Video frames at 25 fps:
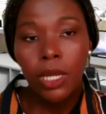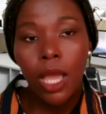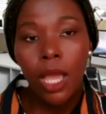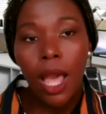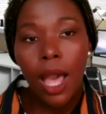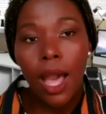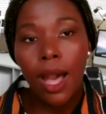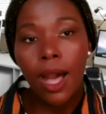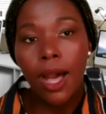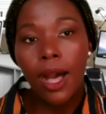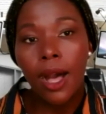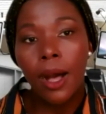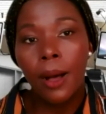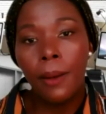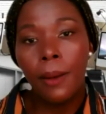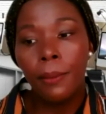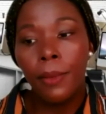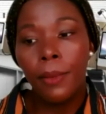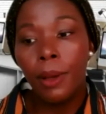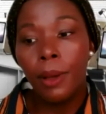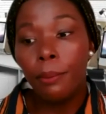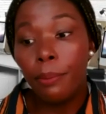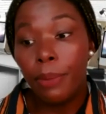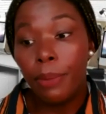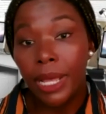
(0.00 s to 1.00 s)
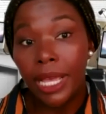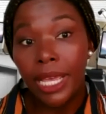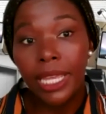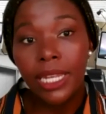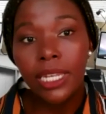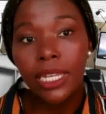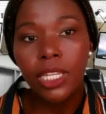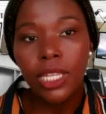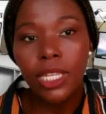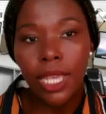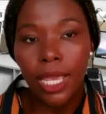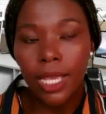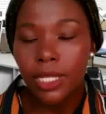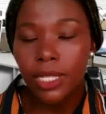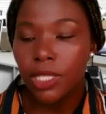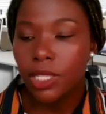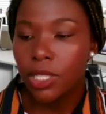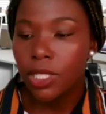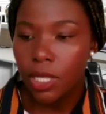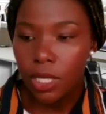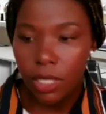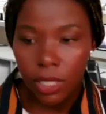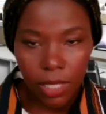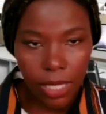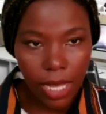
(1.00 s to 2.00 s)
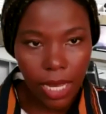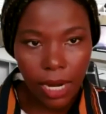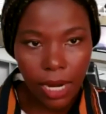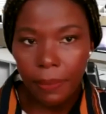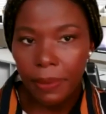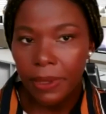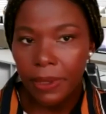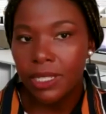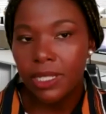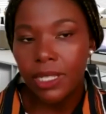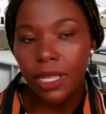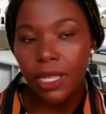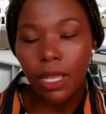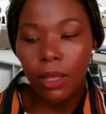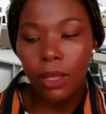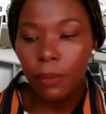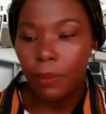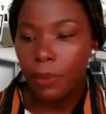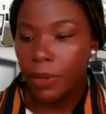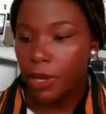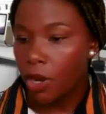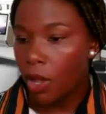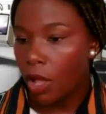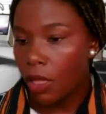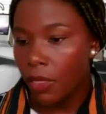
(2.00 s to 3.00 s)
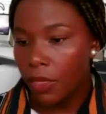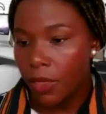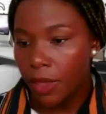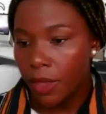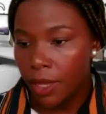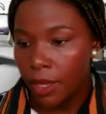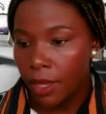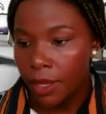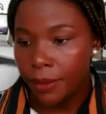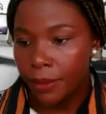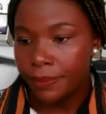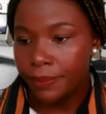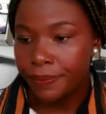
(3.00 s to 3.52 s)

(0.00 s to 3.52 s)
But yes, set up Excel, put all the